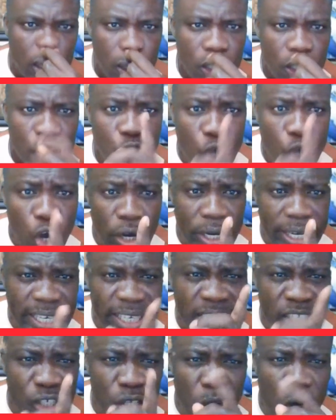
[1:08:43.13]
So
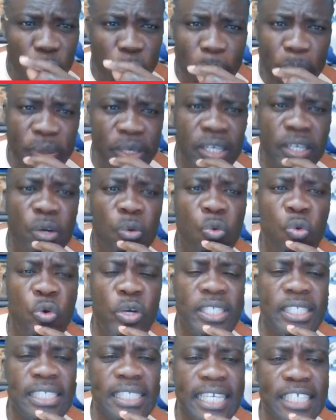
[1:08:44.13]
in your opinion, who
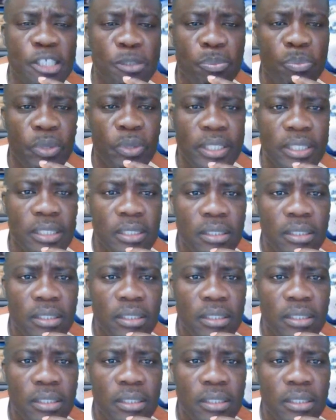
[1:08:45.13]
is desperate?